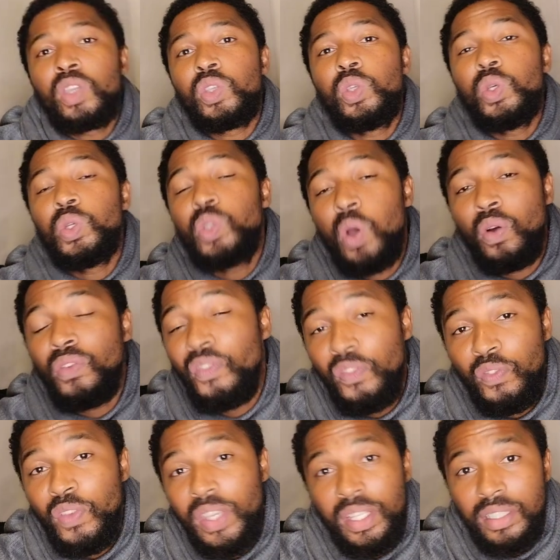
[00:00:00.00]
You don't
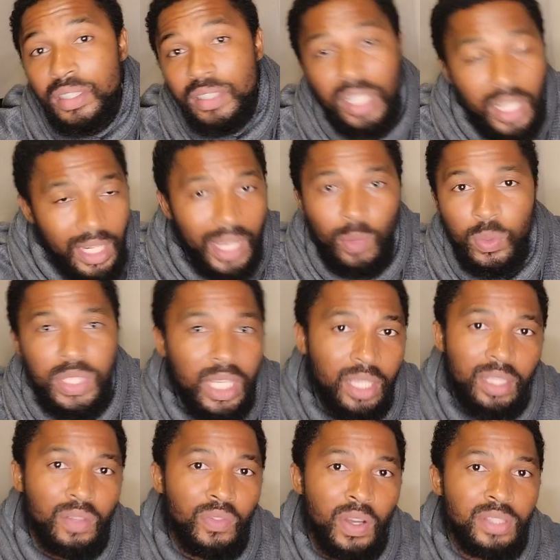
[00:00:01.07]
feel like we're
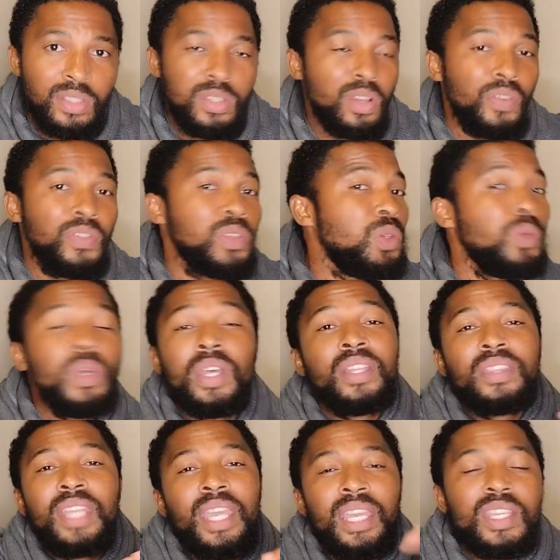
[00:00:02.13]
taking advantage of you.
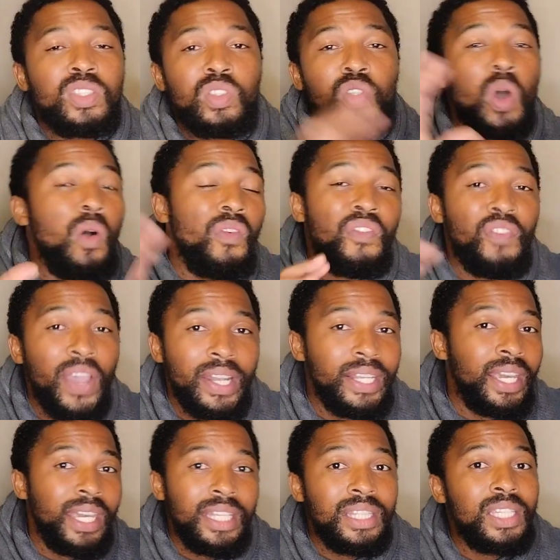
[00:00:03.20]
There is no
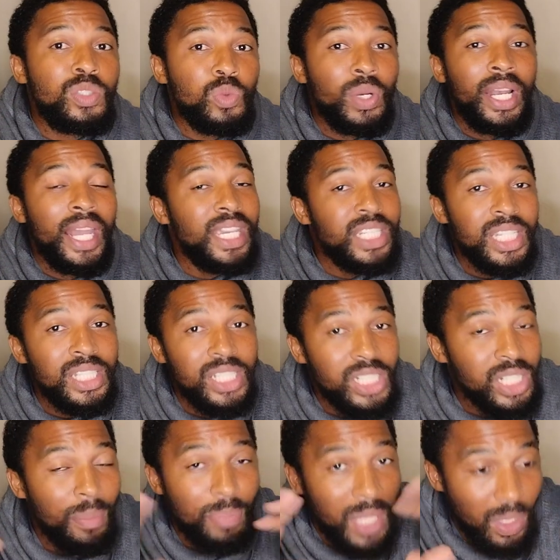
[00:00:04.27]
failure in this
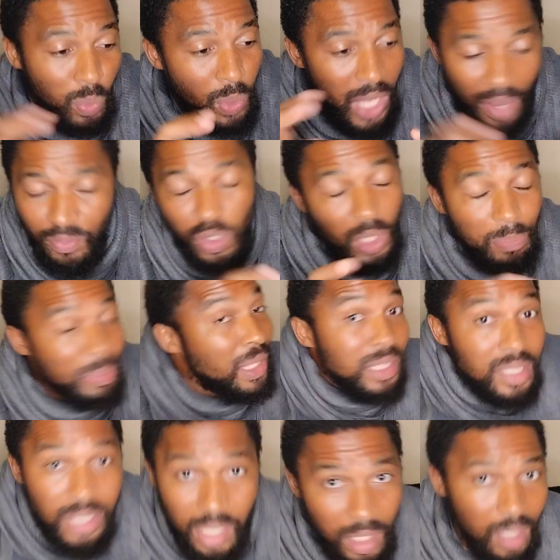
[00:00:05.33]
relationship that we have not
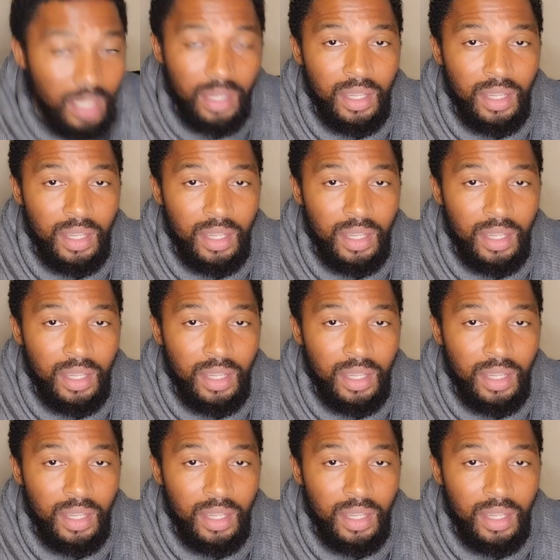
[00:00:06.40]
built.